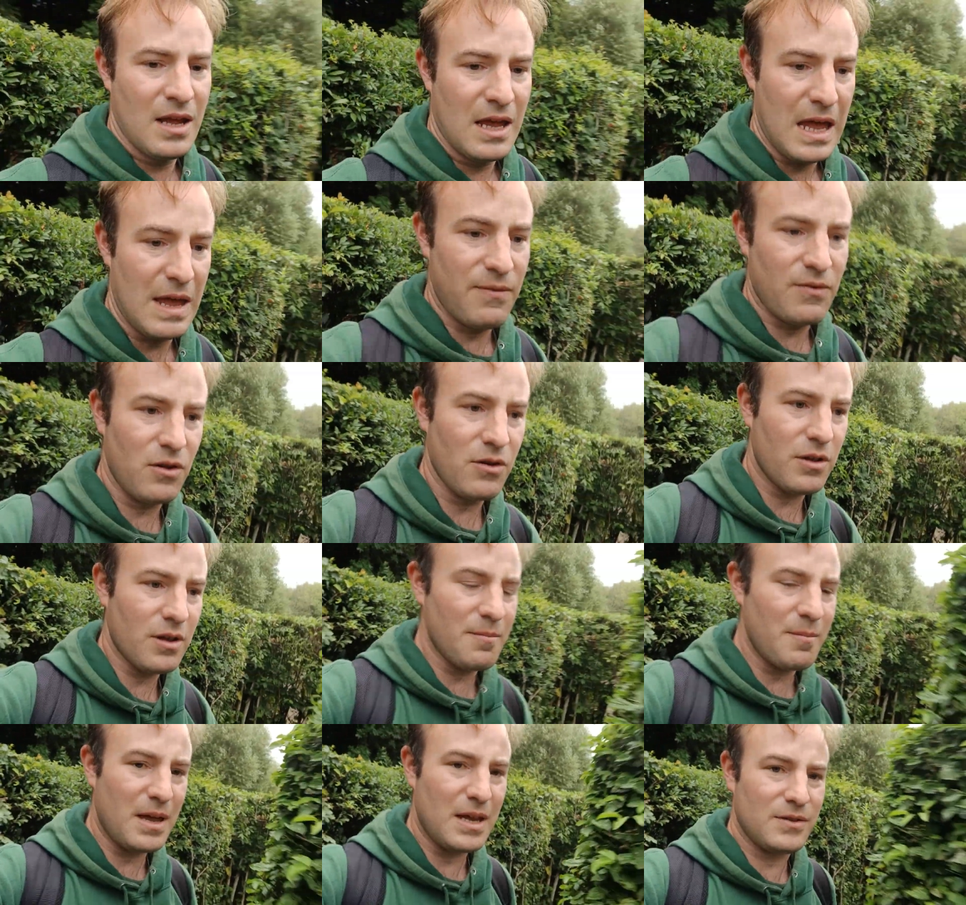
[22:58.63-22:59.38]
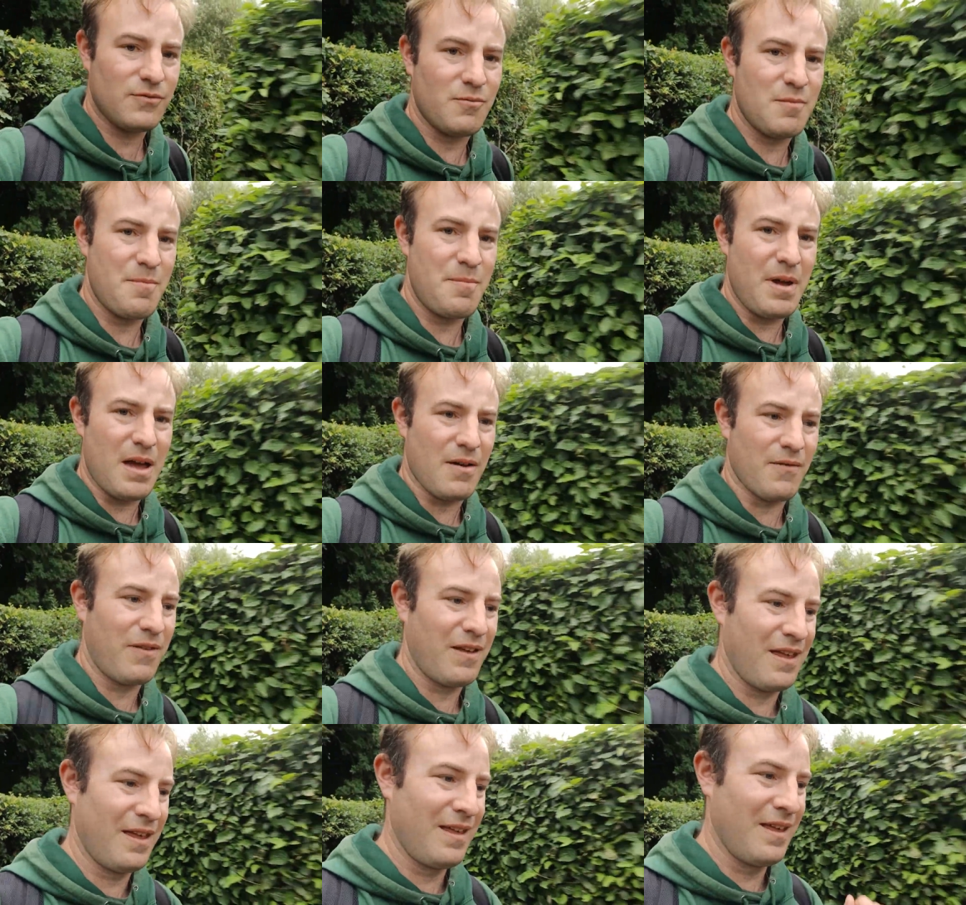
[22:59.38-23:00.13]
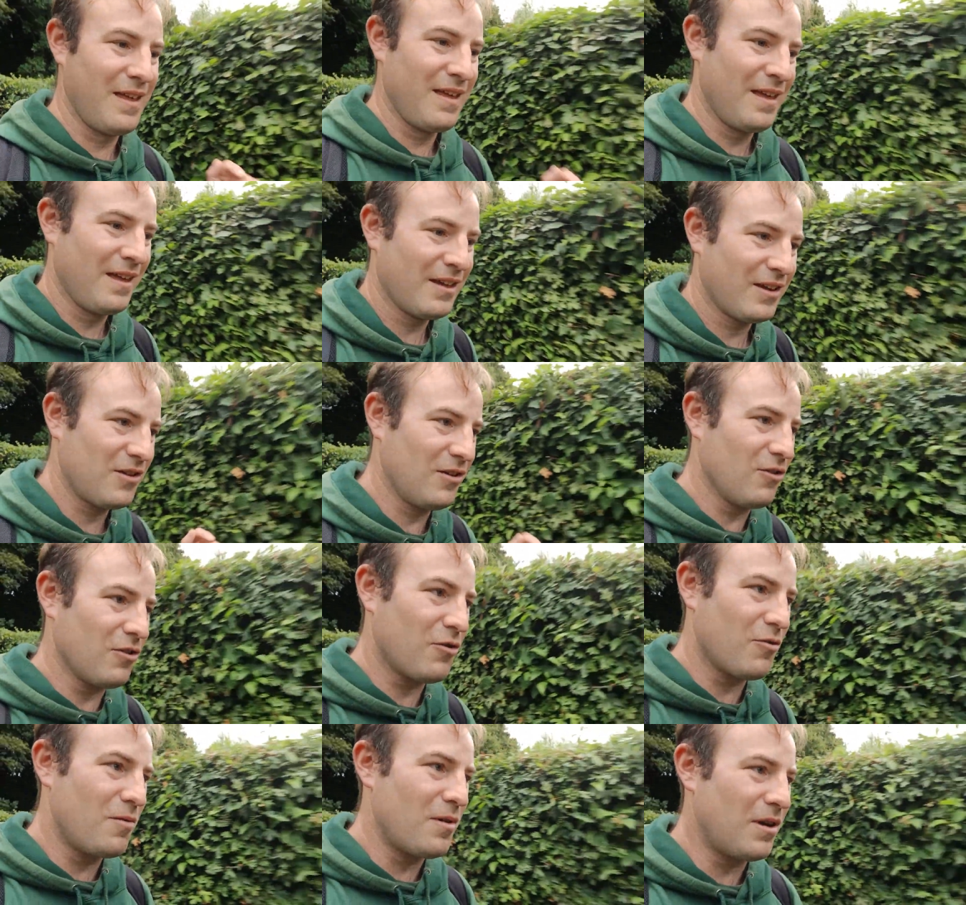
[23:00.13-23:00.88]
If you look at a maze from above, it can
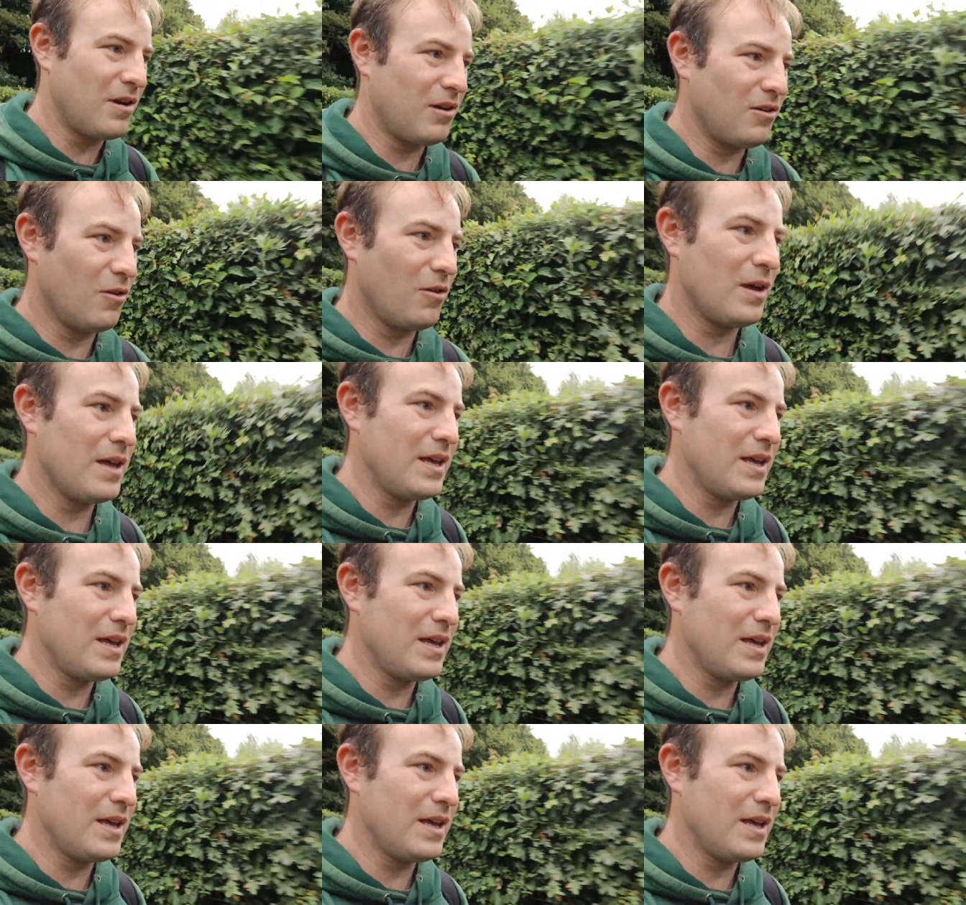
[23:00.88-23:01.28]
look a lot